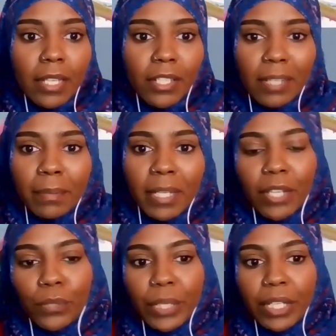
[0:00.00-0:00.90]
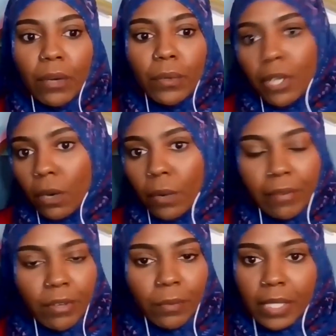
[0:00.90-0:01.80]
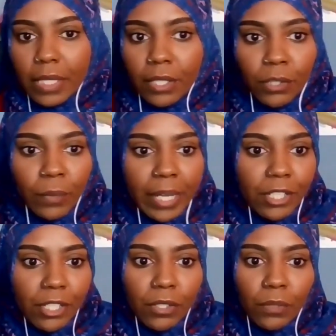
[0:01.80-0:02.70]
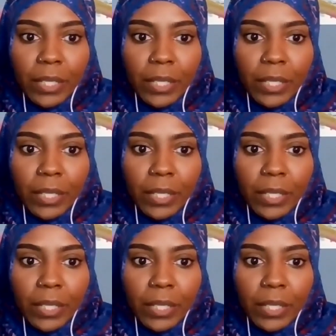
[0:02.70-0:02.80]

just because we don't know everyone's situations.